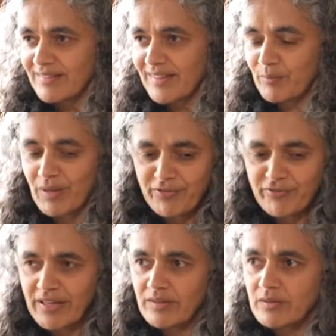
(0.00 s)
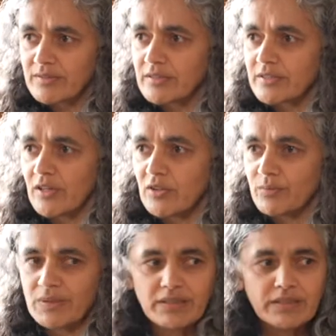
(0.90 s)
And my friend also
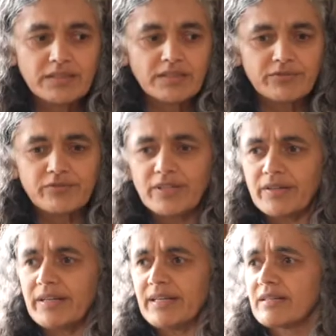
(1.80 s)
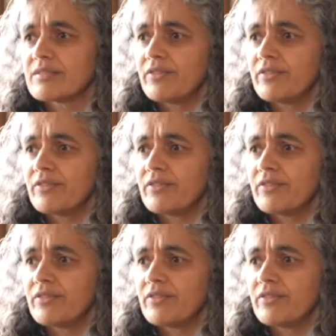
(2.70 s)
told me it's very,